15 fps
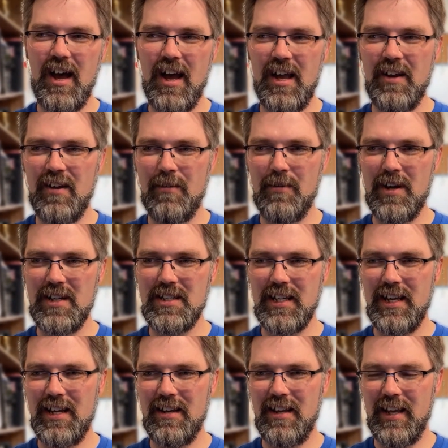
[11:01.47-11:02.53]
You know, I wanted to
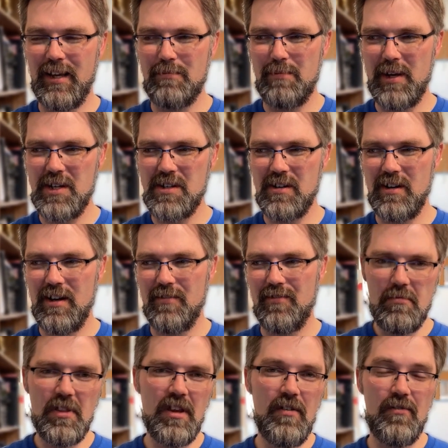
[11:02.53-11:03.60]
get like a picture of
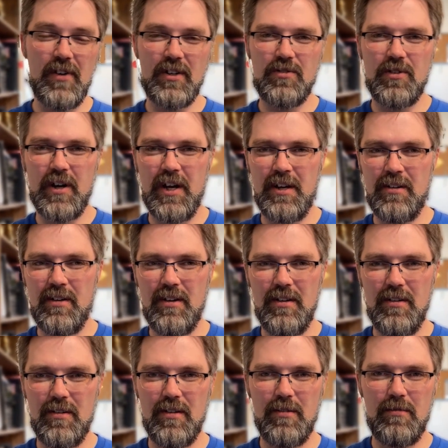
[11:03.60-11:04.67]
Victorian
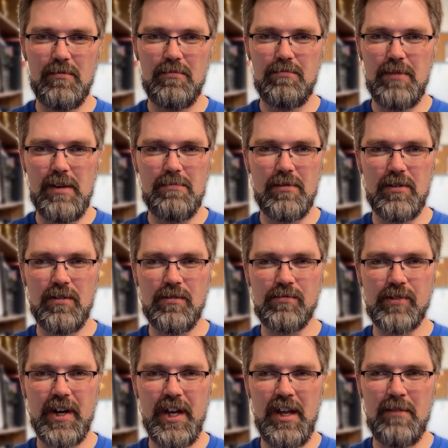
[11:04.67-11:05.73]
people
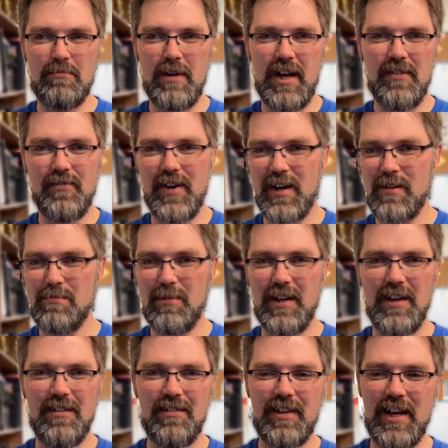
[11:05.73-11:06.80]
reading by a
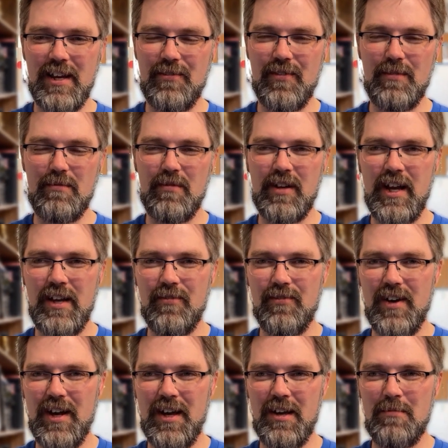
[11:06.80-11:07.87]
fireplace kind of kind of
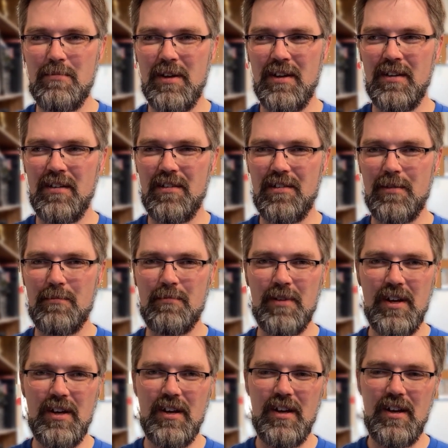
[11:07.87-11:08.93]
vibe and some
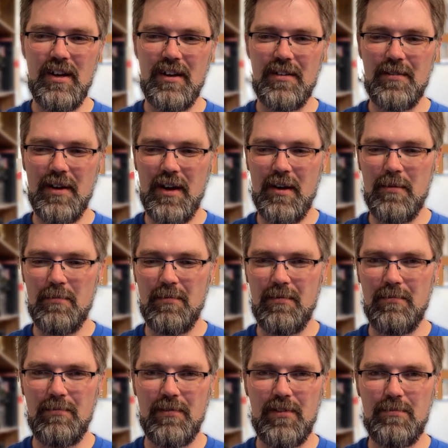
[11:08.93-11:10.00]
um,
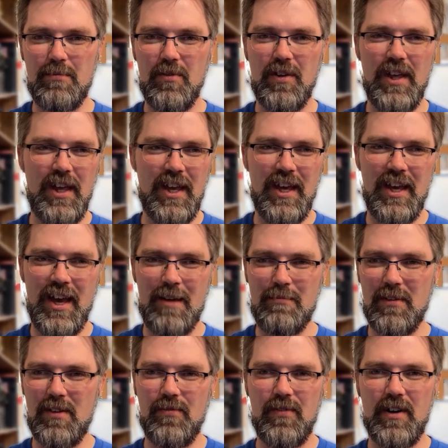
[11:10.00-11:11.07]
spooky
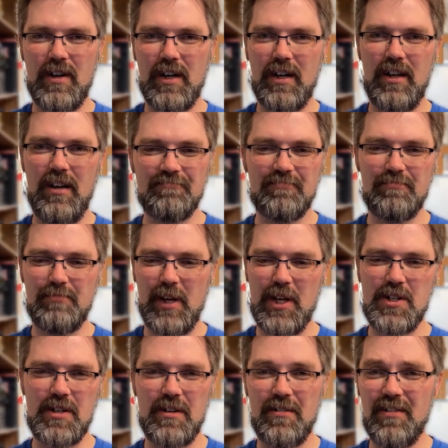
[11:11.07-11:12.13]
atmospheric
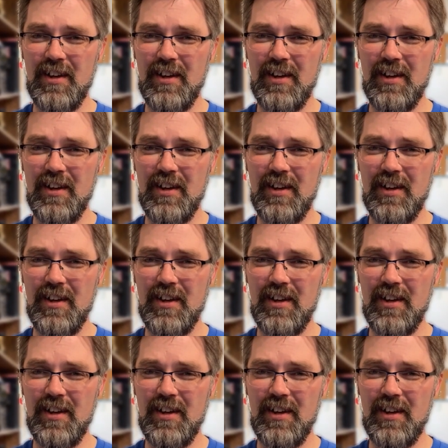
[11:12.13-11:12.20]
pictures.